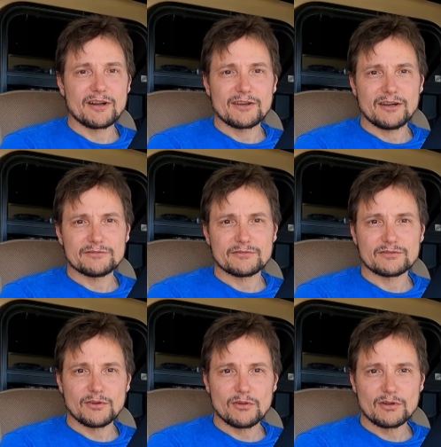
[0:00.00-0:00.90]
running off of
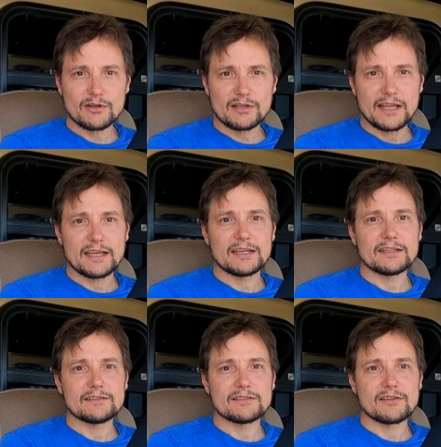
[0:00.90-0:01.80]
solar
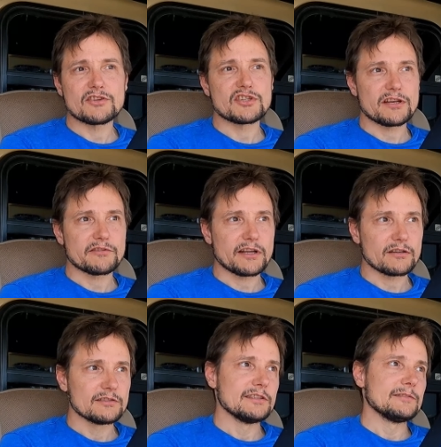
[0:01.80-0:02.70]
and the generator,